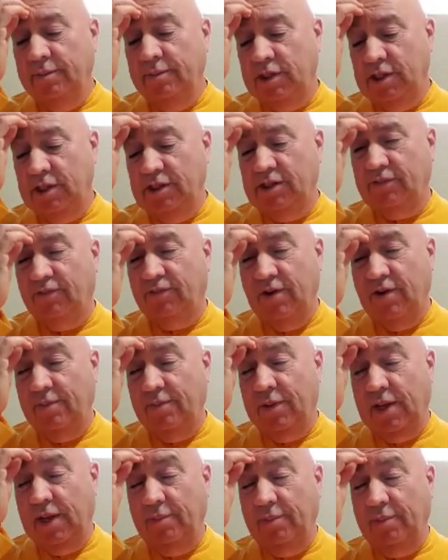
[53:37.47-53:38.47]
Just from
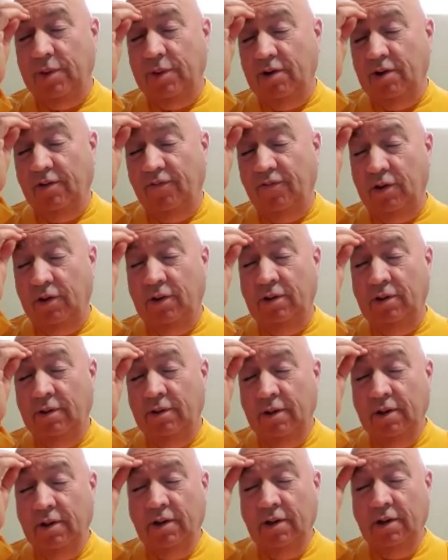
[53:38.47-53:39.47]
the beautiful
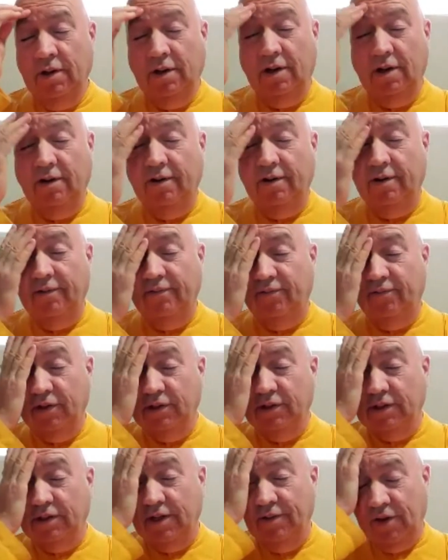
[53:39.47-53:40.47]

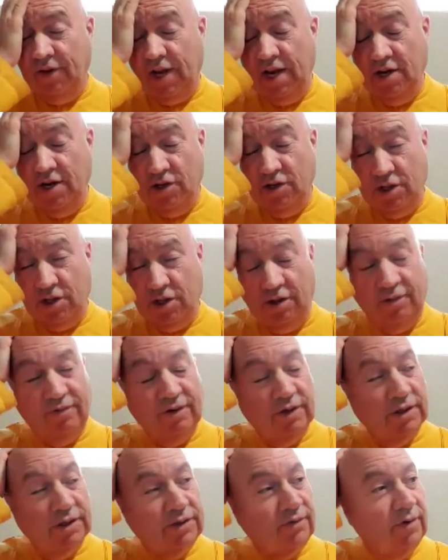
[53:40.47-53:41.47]
invocational
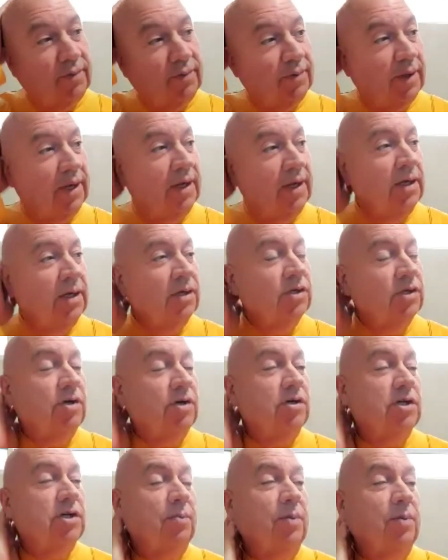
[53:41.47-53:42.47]
verse from the
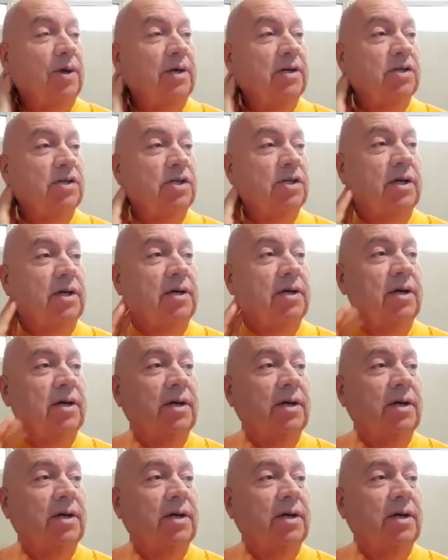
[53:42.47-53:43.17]
Sri Upanishad,